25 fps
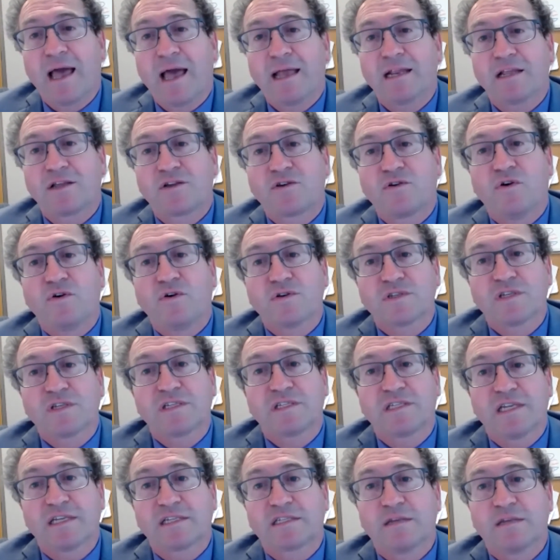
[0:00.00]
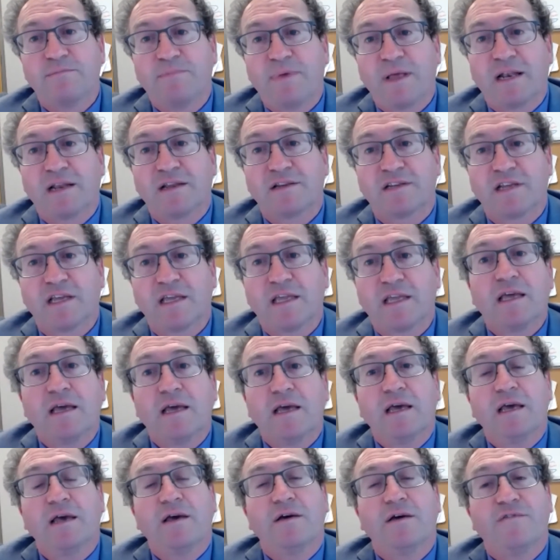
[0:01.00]
and it causes disability
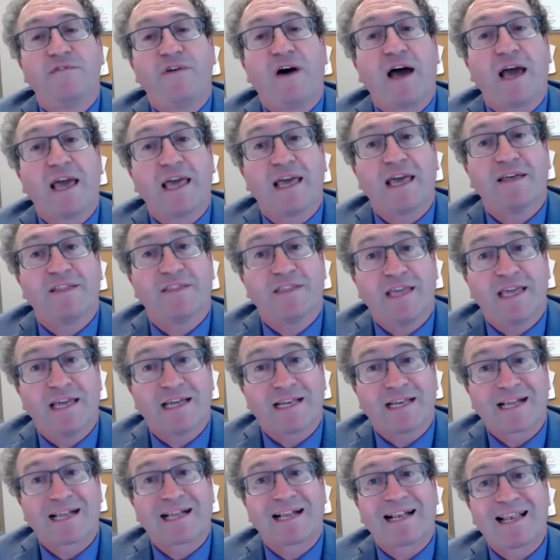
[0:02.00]
via the